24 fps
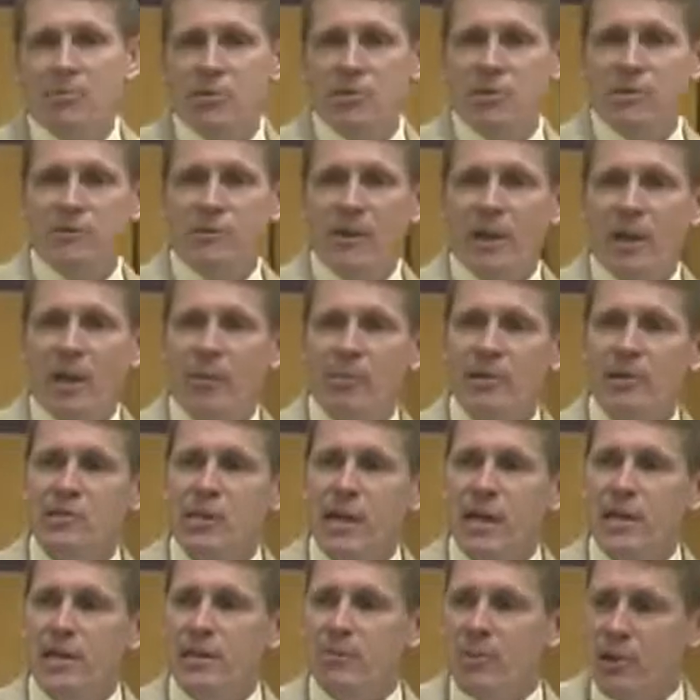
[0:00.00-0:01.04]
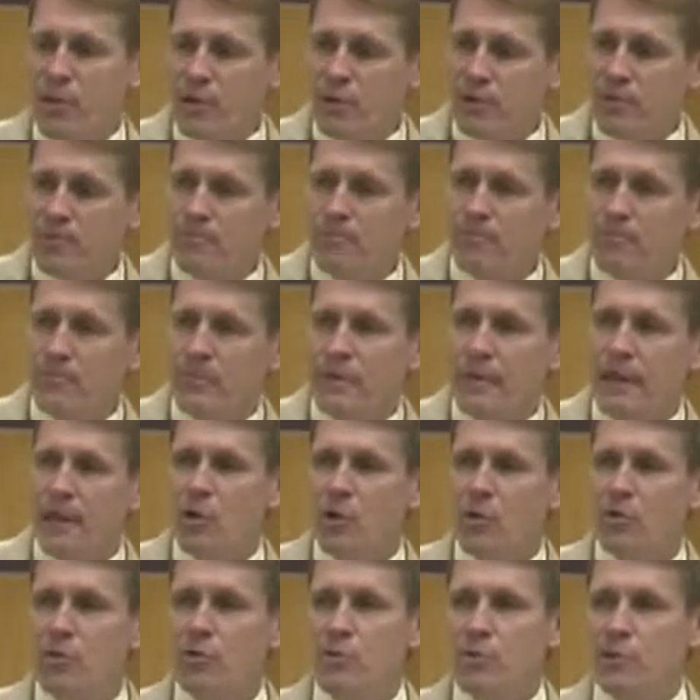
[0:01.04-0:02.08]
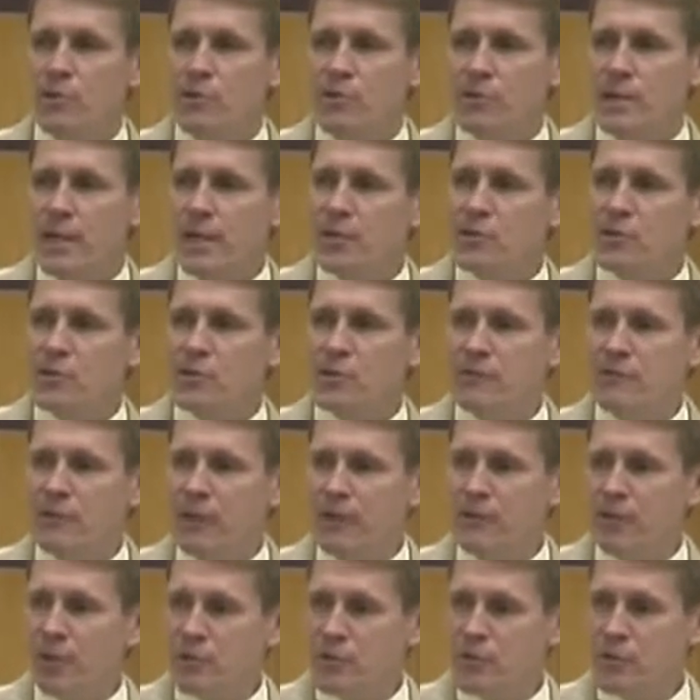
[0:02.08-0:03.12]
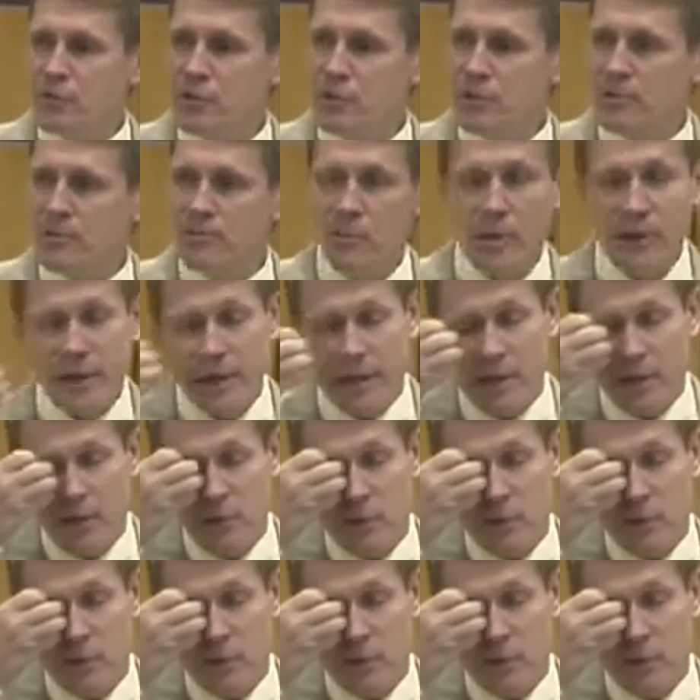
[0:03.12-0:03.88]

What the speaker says: as animals develop inside the mother, they go through the stages of evolution.